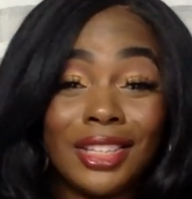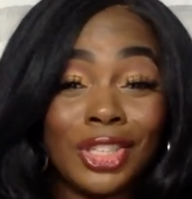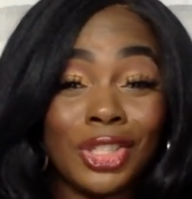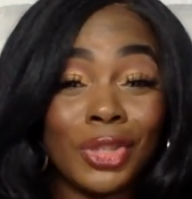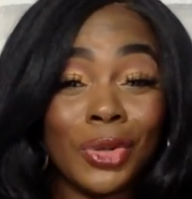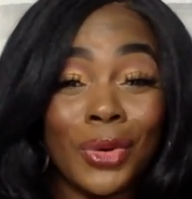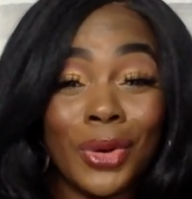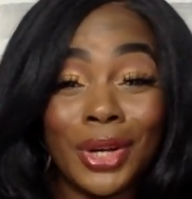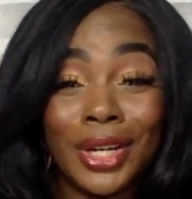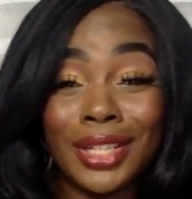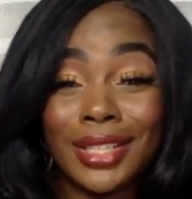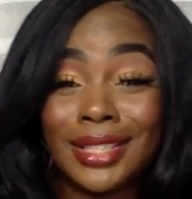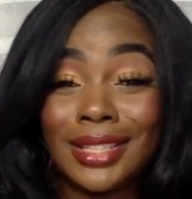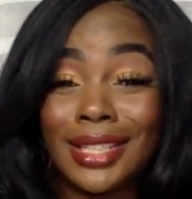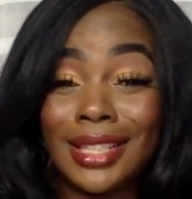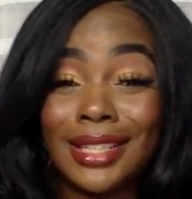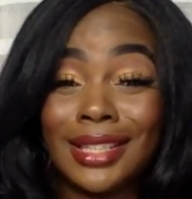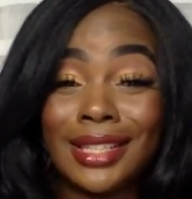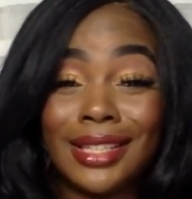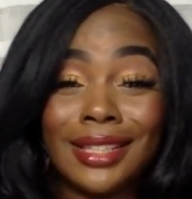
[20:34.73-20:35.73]
shorts
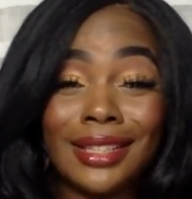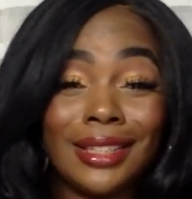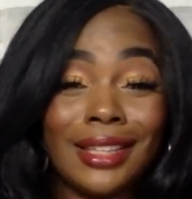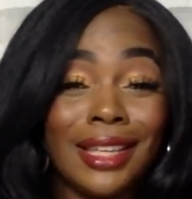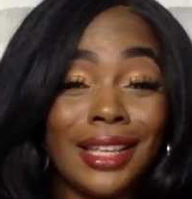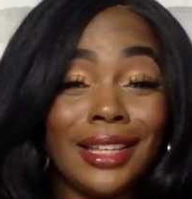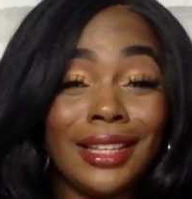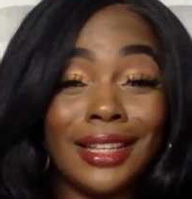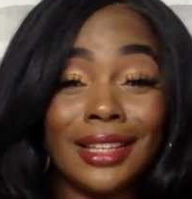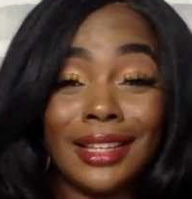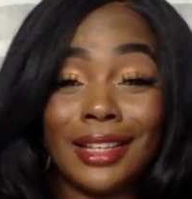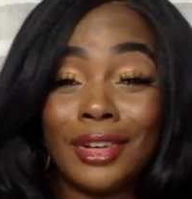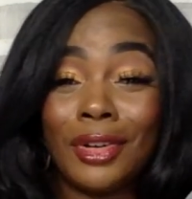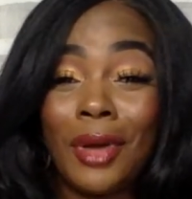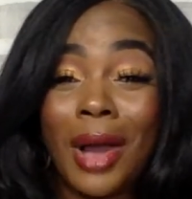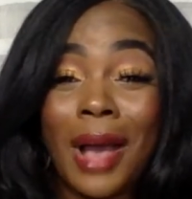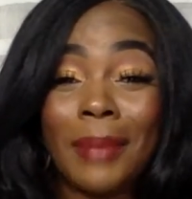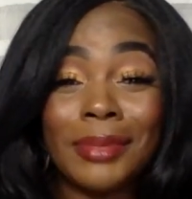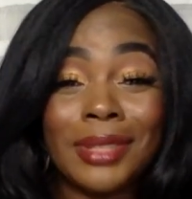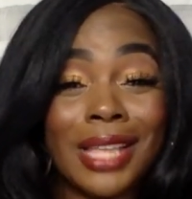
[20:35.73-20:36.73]
in the in the
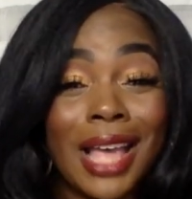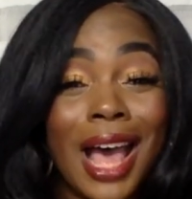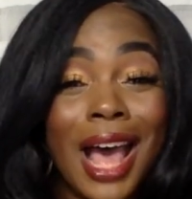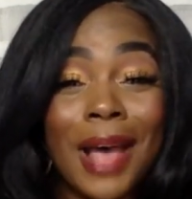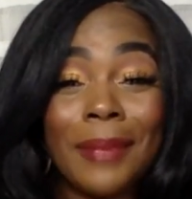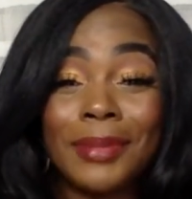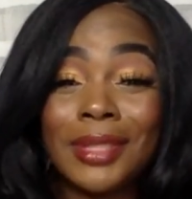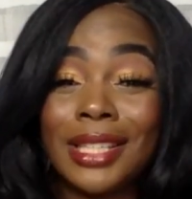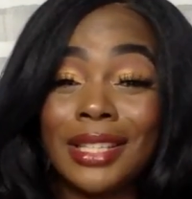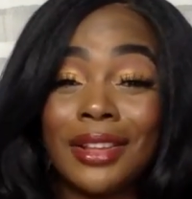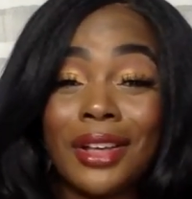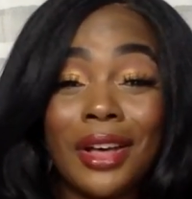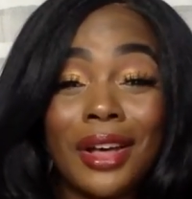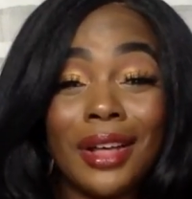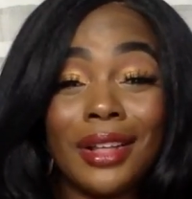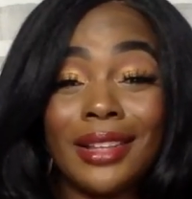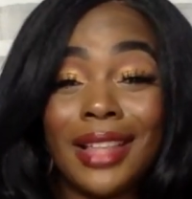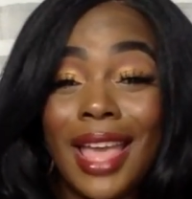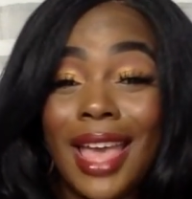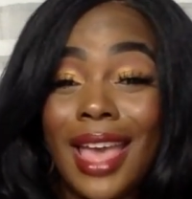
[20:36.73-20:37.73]
crop tops and
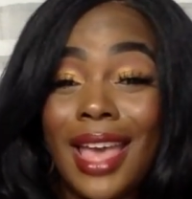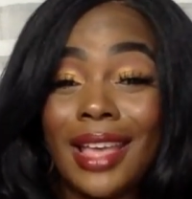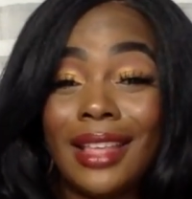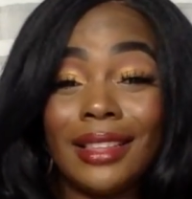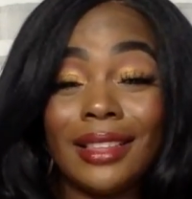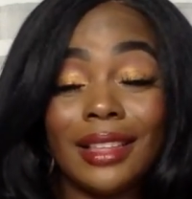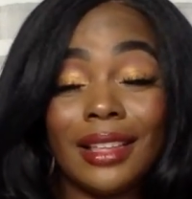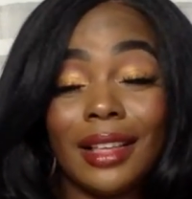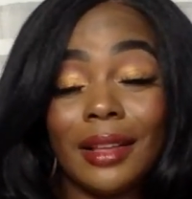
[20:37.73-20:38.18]
all that.